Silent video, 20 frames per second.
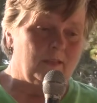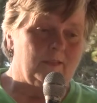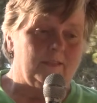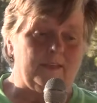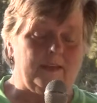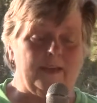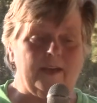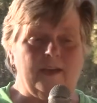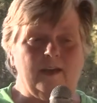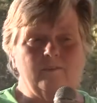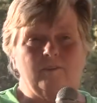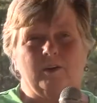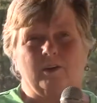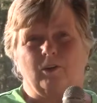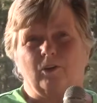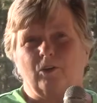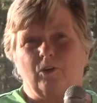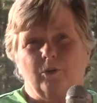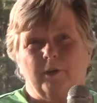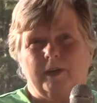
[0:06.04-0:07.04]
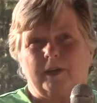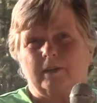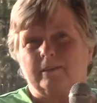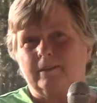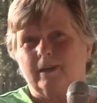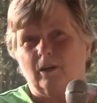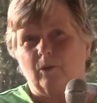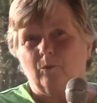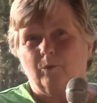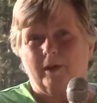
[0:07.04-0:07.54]
They have a creek
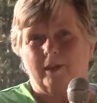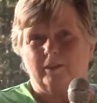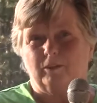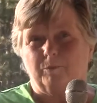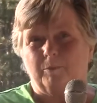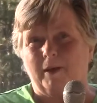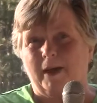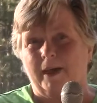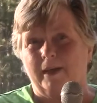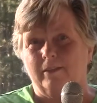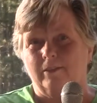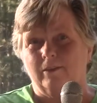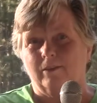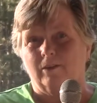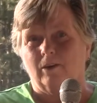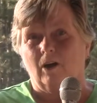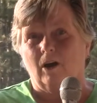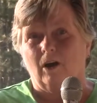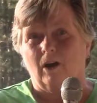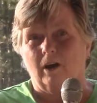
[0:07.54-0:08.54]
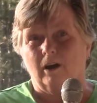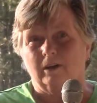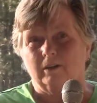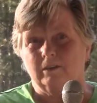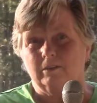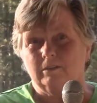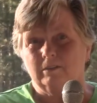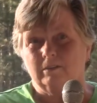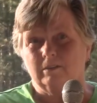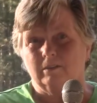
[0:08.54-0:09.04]
that runs by their
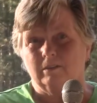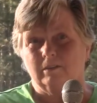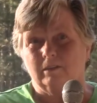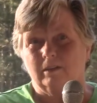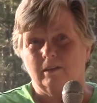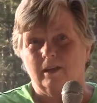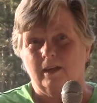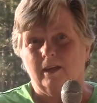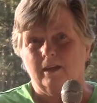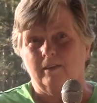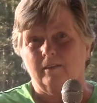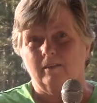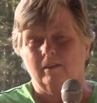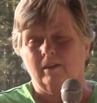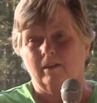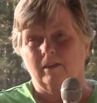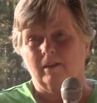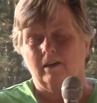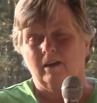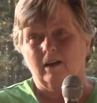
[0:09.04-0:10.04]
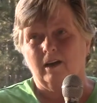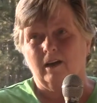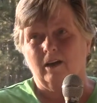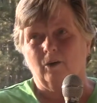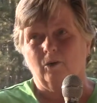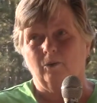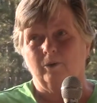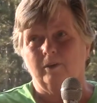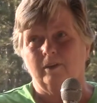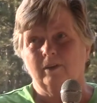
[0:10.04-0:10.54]
hogs, and
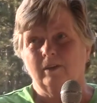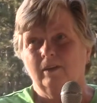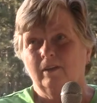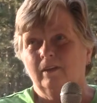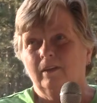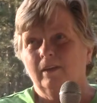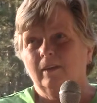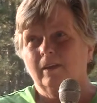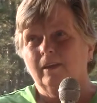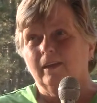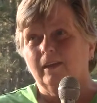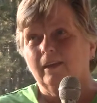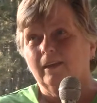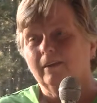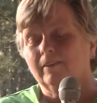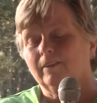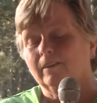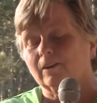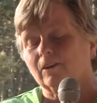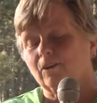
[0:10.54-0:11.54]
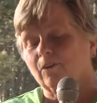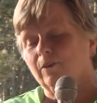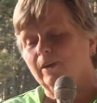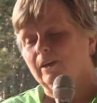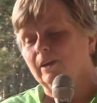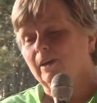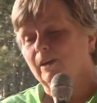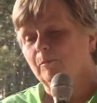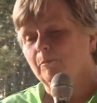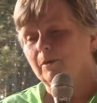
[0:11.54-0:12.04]
out in the creek
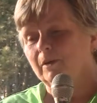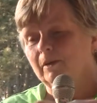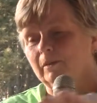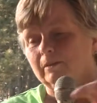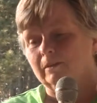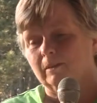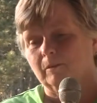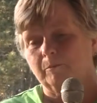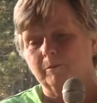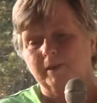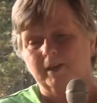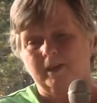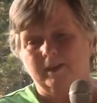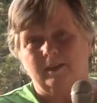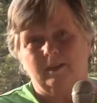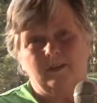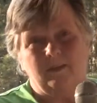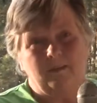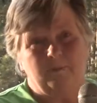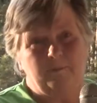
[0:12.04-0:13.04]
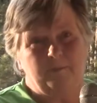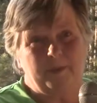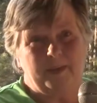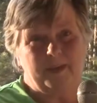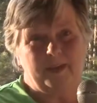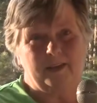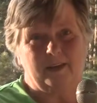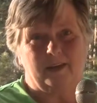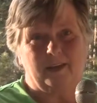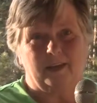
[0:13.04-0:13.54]
he built a big
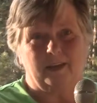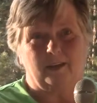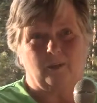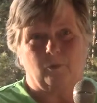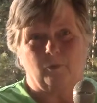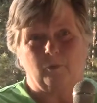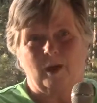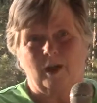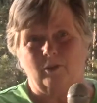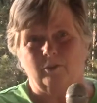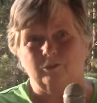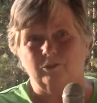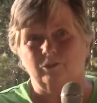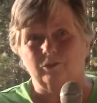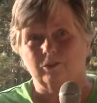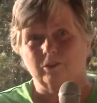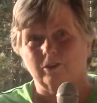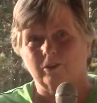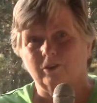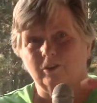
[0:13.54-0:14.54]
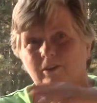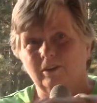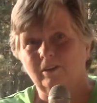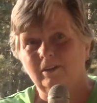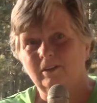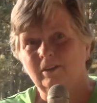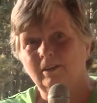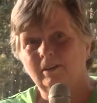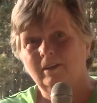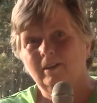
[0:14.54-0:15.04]
pen, like a round circle,
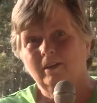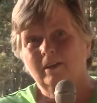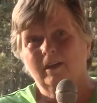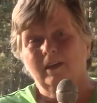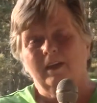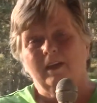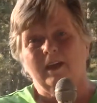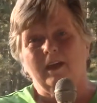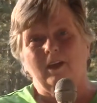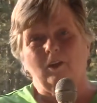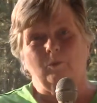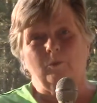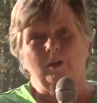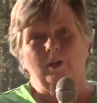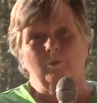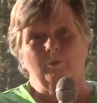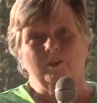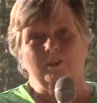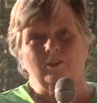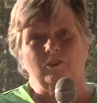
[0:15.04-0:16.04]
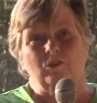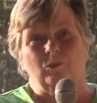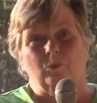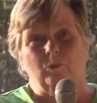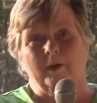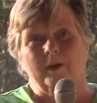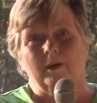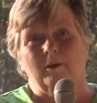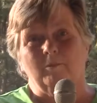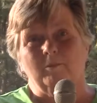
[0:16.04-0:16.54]
and we would
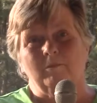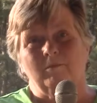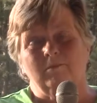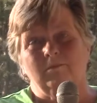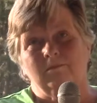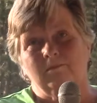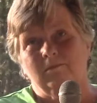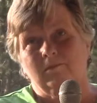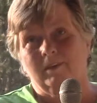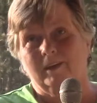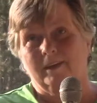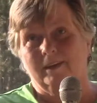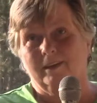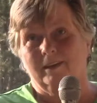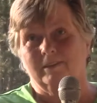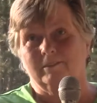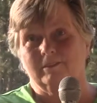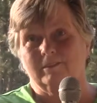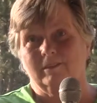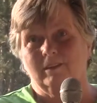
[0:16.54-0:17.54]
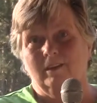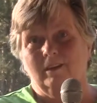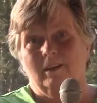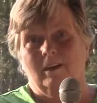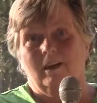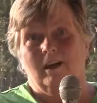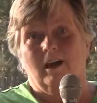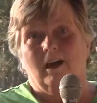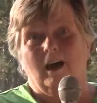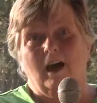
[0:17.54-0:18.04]
swim, I guess,
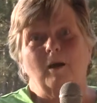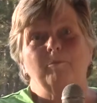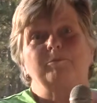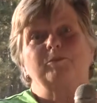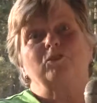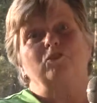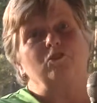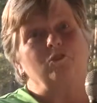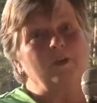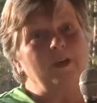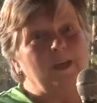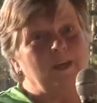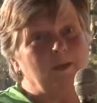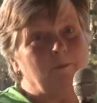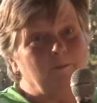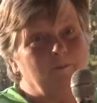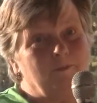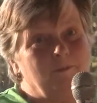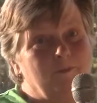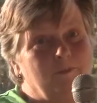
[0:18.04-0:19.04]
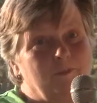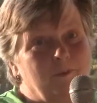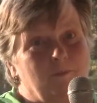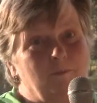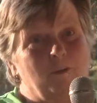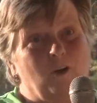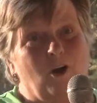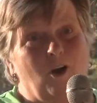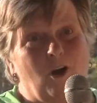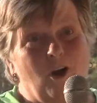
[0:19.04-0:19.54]
upstream from
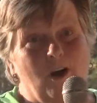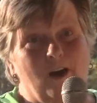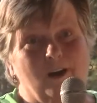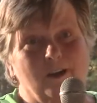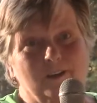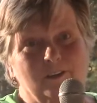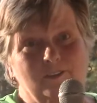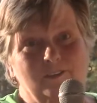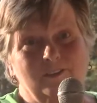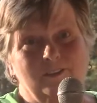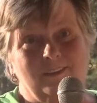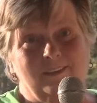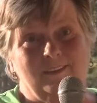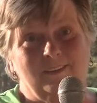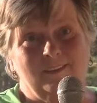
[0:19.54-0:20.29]
the hogs.